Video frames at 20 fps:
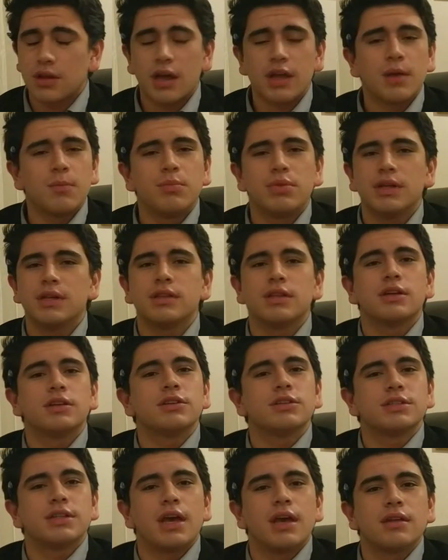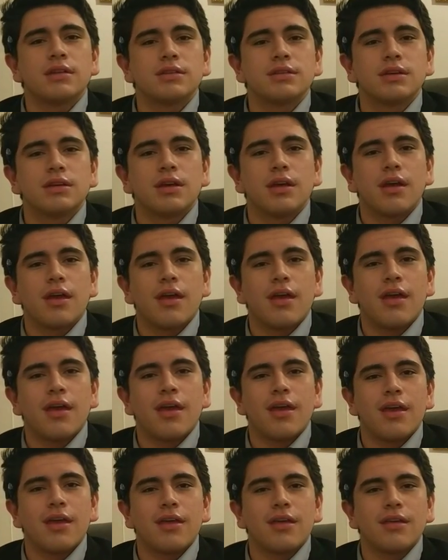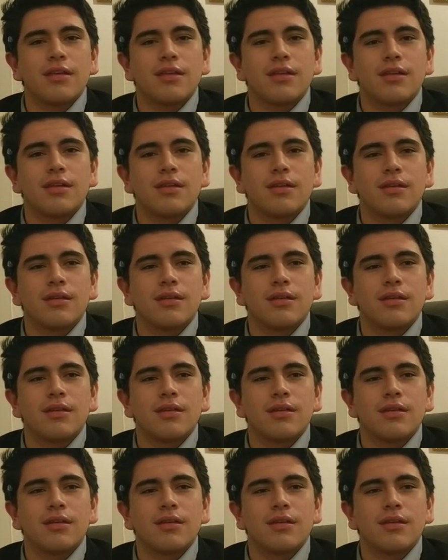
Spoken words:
I completely understand, and